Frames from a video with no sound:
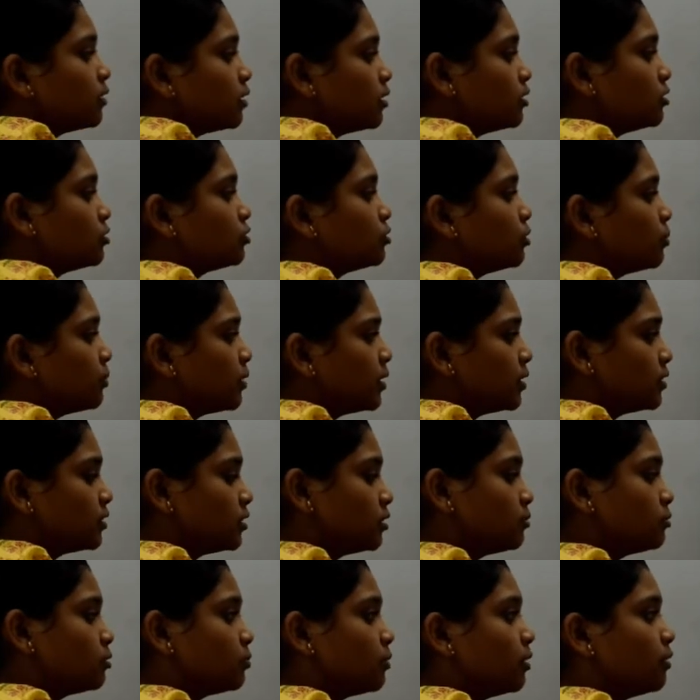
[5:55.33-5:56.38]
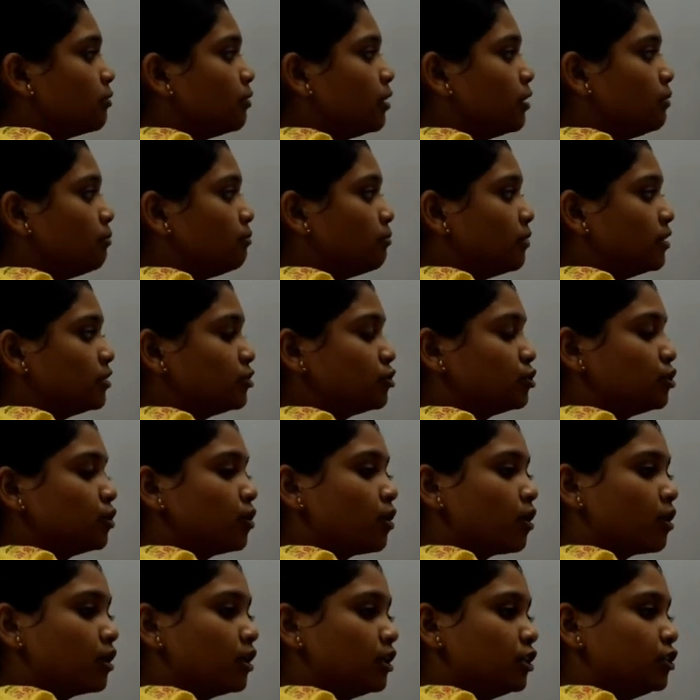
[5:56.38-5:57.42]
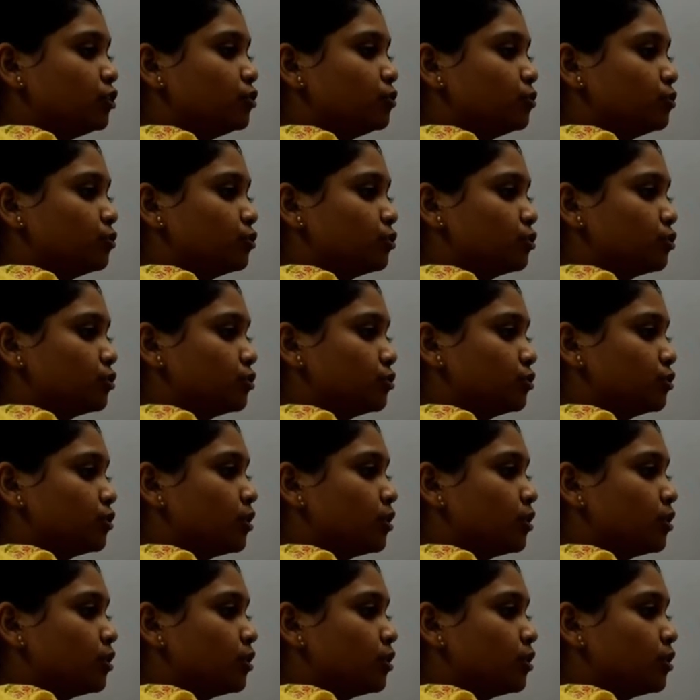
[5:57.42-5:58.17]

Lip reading: So meristems between mature tissues.